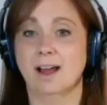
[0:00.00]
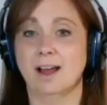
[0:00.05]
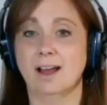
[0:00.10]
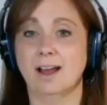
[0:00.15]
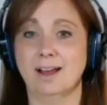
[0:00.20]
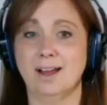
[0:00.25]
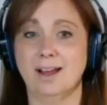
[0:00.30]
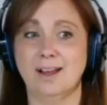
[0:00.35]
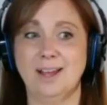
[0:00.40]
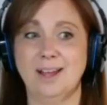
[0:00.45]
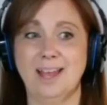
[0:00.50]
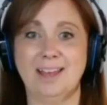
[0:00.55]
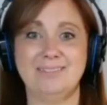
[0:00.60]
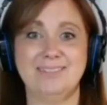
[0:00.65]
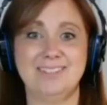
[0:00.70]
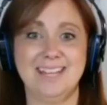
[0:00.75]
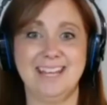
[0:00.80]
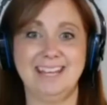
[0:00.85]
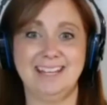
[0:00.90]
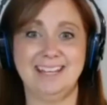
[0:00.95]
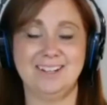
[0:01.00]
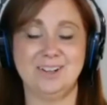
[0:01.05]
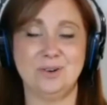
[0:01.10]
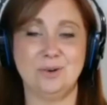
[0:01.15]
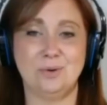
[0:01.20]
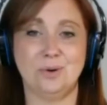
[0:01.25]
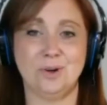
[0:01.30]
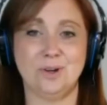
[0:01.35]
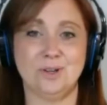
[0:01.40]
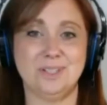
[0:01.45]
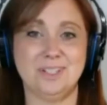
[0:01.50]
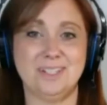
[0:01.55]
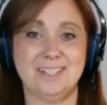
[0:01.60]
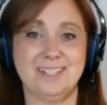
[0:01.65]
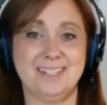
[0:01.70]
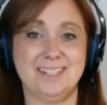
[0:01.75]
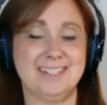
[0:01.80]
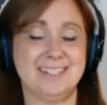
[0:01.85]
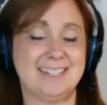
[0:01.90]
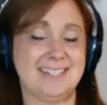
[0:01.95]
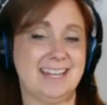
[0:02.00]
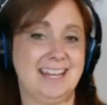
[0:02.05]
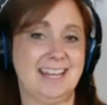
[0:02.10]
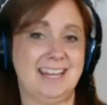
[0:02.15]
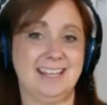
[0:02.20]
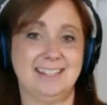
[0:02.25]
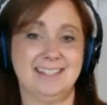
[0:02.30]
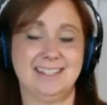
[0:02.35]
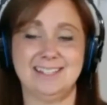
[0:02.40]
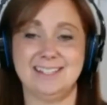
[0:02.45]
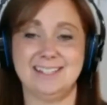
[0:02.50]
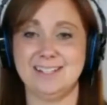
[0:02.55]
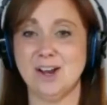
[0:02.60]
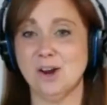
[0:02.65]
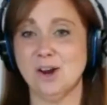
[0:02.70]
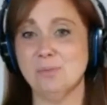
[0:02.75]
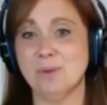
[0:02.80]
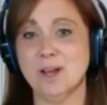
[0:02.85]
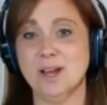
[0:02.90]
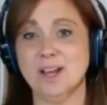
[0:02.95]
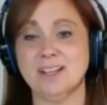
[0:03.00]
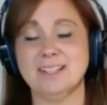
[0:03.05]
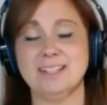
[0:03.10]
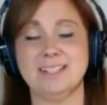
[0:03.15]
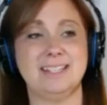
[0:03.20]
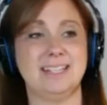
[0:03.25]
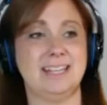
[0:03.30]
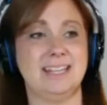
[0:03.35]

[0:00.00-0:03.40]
have taken courses in Starbucks,